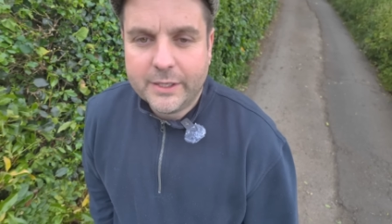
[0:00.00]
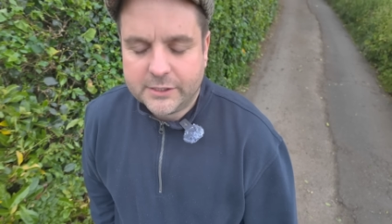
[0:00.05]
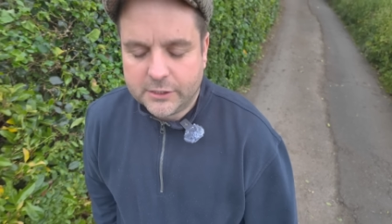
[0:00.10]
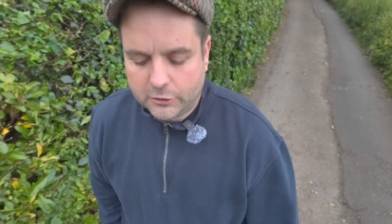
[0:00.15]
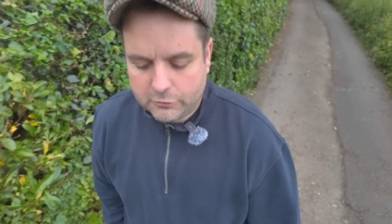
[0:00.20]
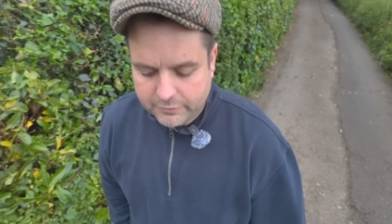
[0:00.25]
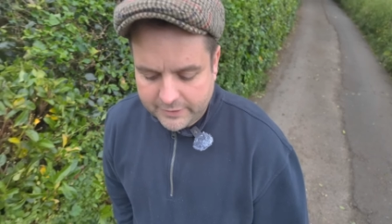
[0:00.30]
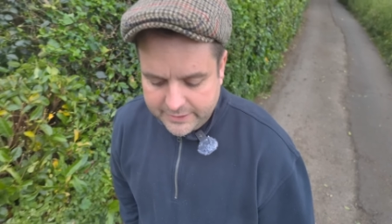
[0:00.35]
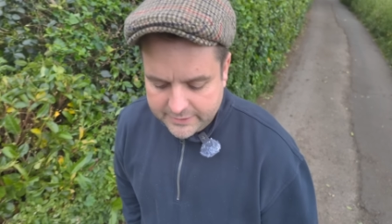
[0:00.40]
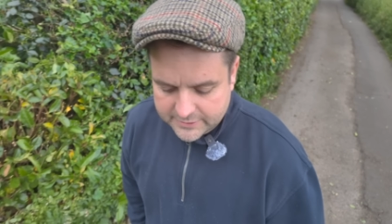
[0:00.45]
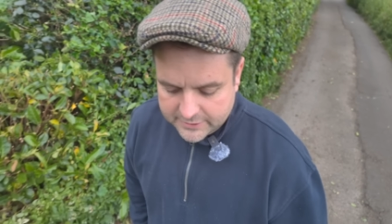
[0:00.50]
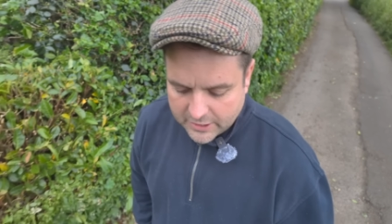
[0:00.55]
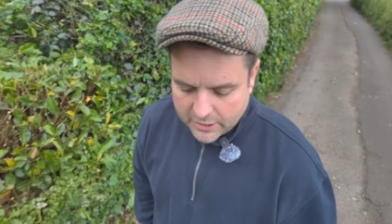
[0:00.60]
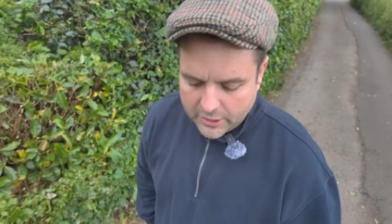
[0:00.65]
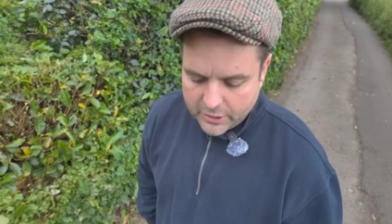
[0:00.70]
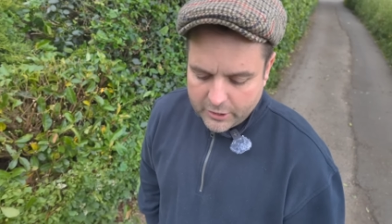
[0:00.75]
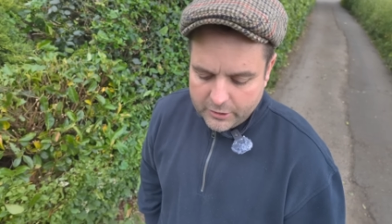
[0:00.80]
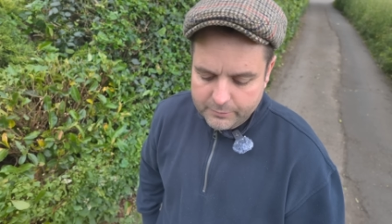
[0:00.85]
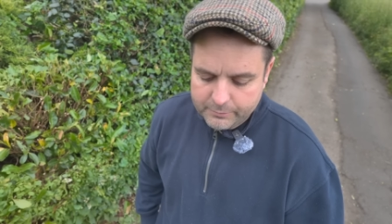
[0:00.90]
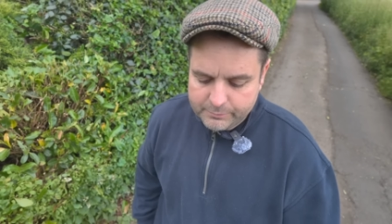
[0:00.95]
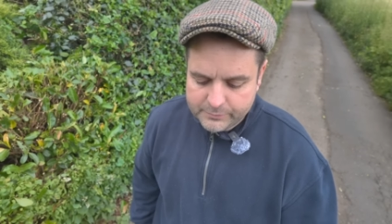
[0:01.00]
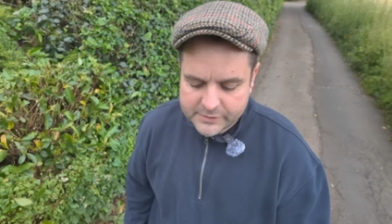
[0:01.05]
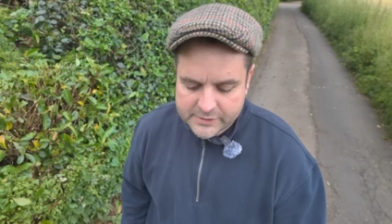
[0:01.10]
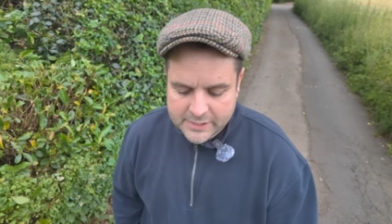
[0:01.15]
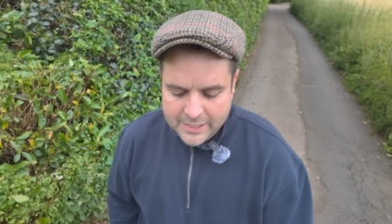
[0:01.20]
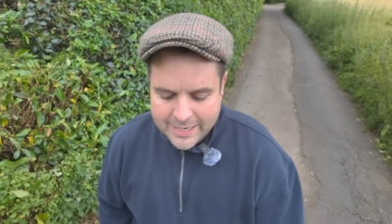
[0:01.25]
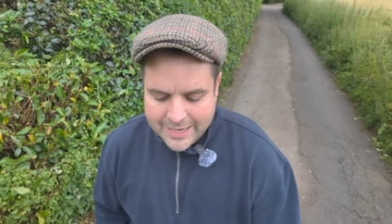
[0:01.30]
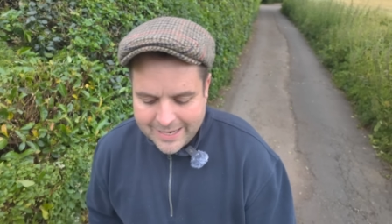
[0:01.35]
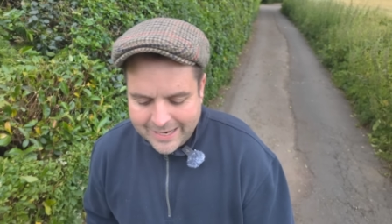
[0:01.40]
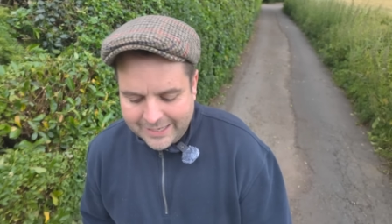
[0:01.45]
has agreed
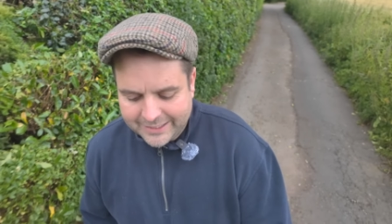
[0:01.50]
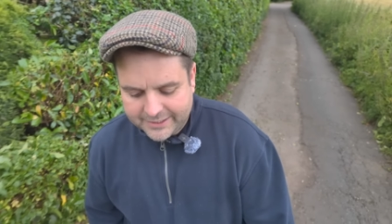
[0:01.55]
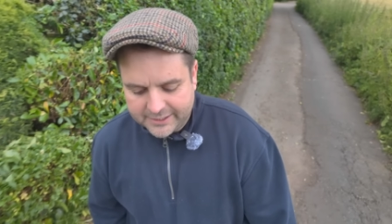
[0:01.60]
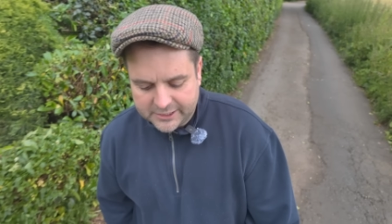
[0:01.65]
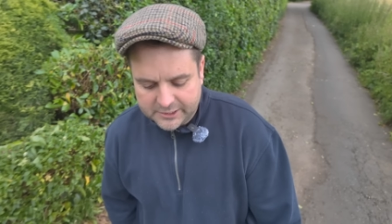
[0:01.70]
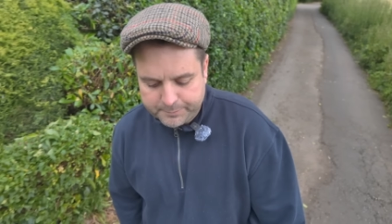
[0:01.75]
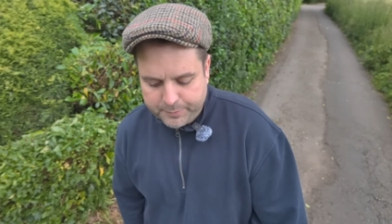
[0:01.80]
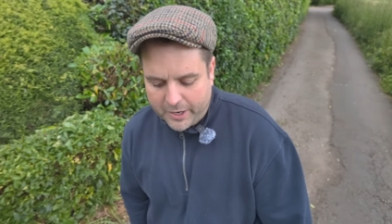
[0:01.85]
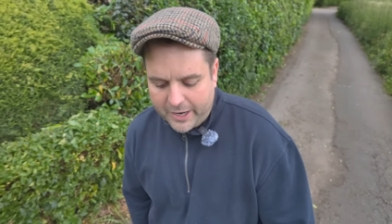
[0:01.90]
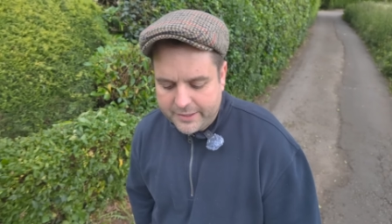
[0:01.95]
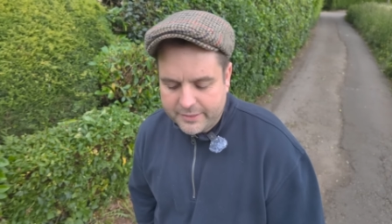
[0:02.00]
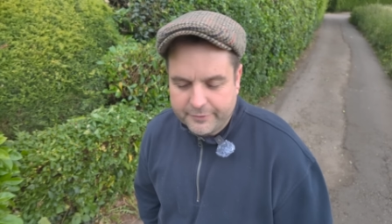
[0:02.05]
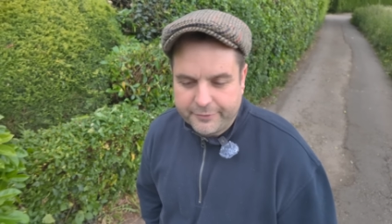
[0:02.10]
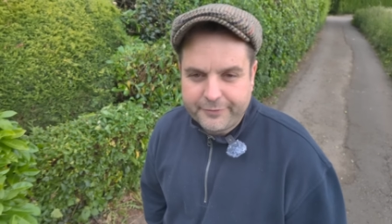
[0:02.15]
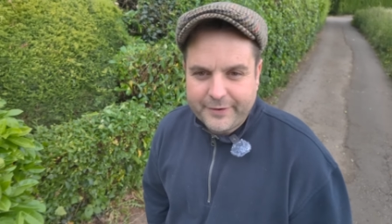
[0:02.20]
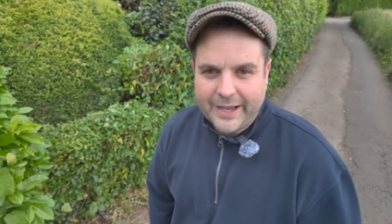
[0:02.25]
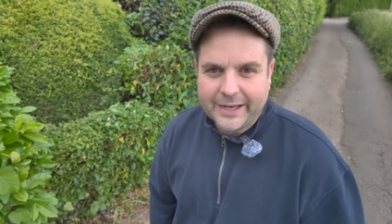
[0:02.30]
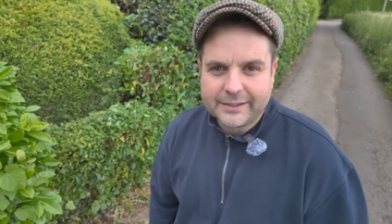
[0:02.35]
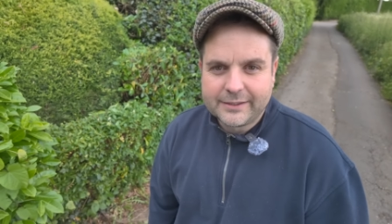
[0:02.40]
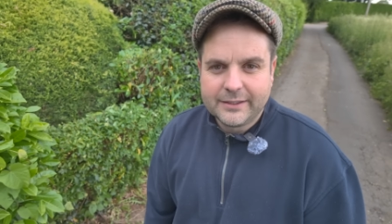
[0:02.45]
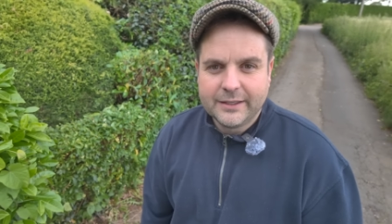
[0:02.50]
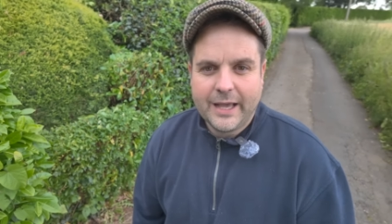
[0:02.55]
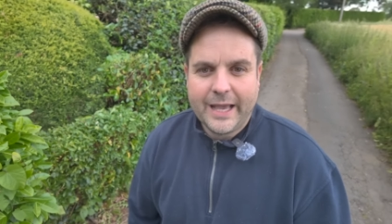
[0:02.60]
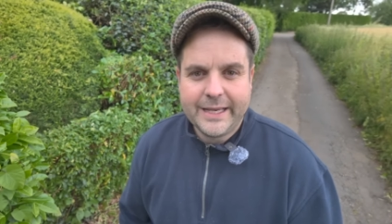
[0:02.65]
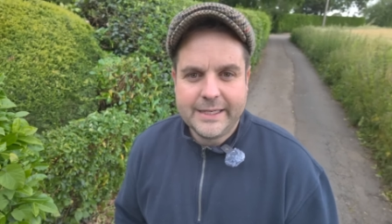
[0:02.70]
terms despite the fact that